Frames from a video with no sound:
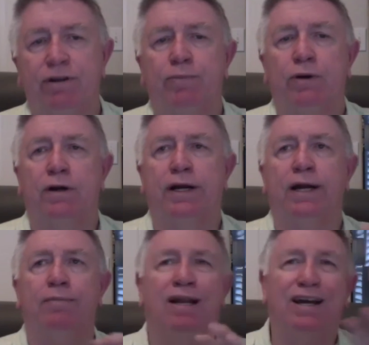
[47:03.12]
program,
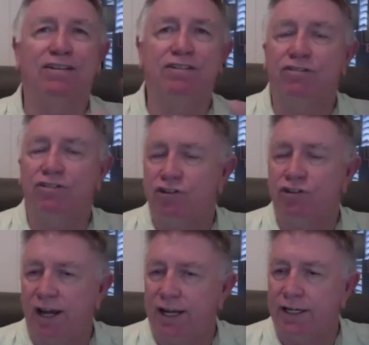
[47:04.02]
unless it's
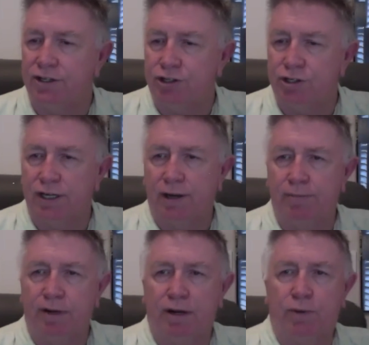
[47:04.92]
changed and I'm
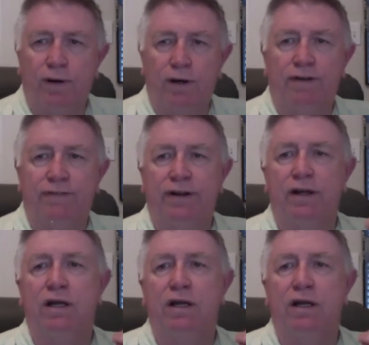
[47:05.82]
not aware of it,